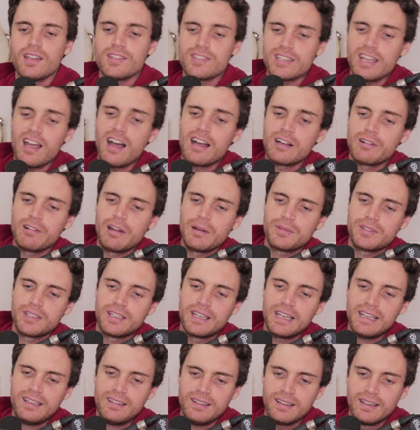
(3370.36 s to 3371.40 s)
So yeah, I agree with
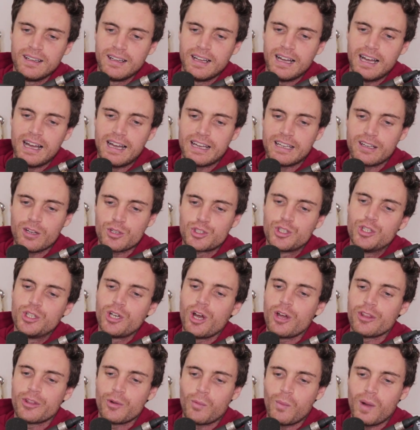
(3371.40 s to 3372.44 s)
you, Nick. He goes, you
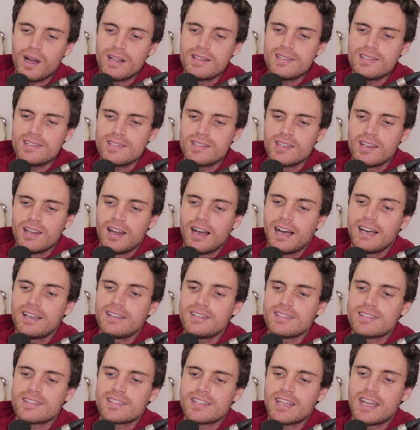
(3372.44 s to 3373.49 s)
know the ones. I
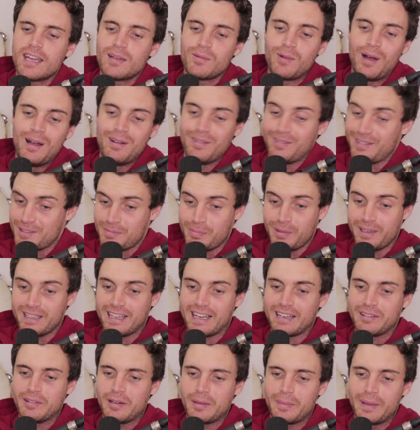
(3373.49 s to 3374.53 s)
understand why, he's
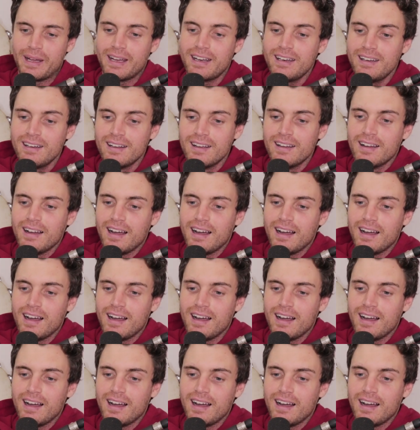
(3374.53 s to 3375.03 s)
pretty angry about it.